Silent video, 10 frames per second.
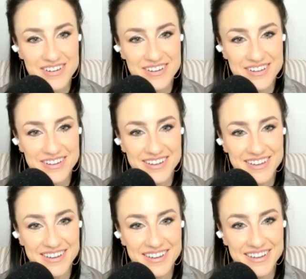in while I
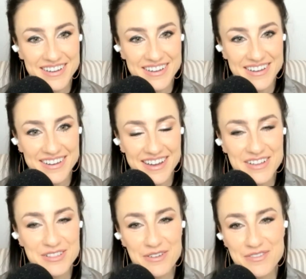can.
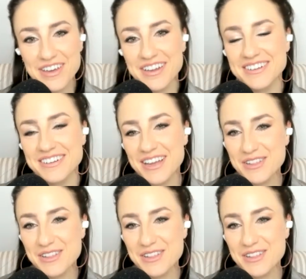I love that.